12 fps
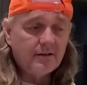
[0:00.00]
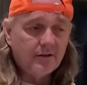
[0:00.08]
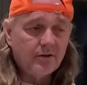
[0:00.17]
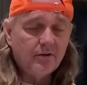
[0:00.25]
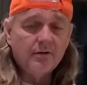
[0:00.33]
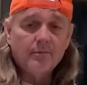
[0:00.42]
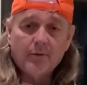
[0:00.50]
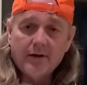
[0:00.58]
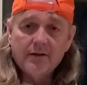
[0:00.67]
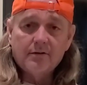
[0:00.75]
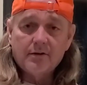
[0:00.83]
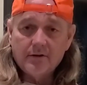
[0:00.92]
in tune and
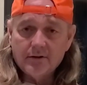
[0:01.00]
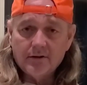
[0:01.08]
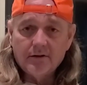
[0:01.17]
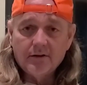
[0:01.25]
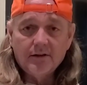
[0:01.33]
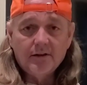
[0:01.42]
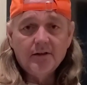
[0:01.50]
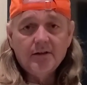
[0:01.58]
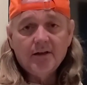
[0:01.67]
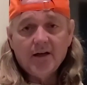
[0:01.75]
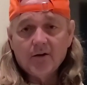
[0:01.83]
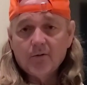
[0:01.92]
plays good,
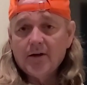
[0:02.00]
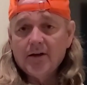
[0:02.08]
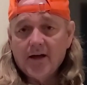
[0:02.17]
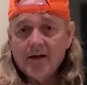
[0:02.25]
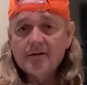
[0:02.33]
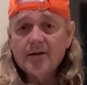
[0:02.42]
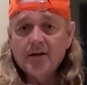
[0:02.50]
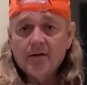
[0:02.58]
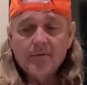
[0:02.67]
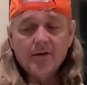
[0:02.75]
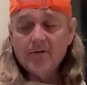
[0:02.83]
and a really nice amp.